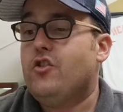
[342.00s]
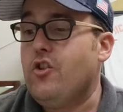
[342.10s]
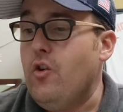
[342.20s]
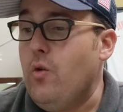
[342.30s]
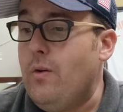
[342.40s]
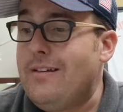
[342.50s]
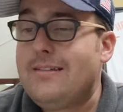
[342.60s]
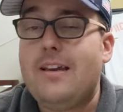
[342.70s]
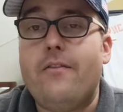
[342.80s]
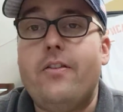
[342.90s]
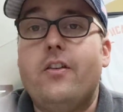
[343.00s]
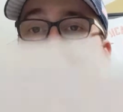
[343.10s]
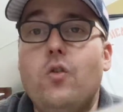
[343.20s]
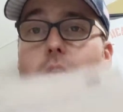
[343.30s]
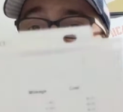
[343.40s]
June
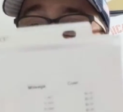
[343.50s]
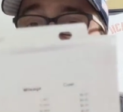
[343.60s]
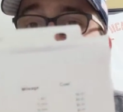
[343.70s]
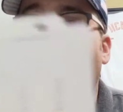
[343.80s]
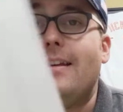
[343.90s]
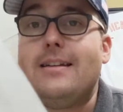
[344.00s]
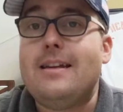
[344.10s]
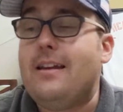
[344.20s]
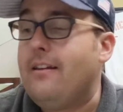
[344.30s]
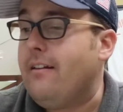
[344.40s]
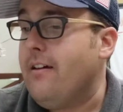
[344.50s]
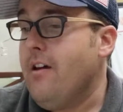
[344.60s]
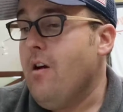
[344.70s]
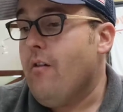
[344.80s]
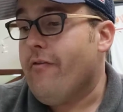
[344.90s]
7th, 2019,
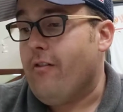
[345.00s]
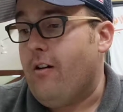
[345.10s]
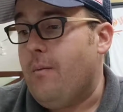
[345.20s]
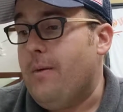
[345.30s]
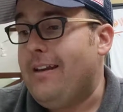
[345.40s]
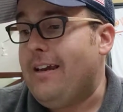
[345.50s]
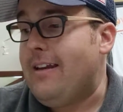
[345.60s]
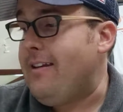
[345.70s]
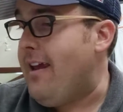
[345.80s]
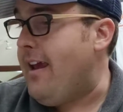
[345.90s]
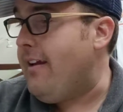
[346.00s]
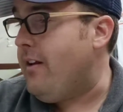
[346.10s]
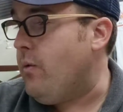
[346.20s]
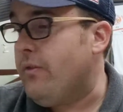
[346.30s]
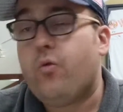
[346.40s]
from 98
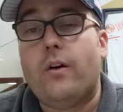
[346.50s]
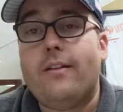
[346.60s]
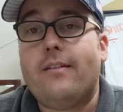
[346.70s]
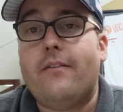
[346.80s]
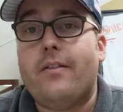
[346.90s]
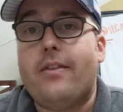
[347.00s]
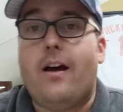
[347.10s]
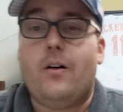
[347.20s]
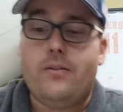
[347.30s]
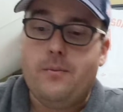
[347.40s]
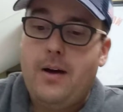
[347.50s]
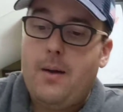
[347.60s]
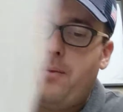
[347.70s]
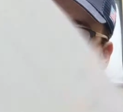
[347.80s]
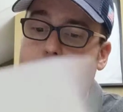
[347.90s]
was 27,000.
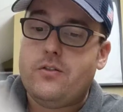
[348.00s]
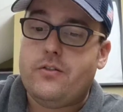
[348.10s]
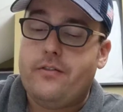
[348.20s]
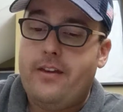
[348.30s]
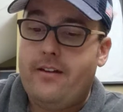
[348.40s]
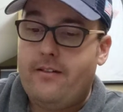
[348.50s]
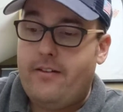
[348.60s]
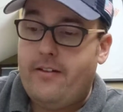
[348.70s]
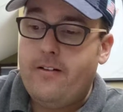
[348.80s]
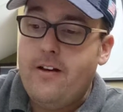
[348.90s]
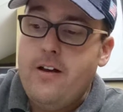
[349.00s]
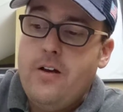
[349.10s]
My apologies for the error there.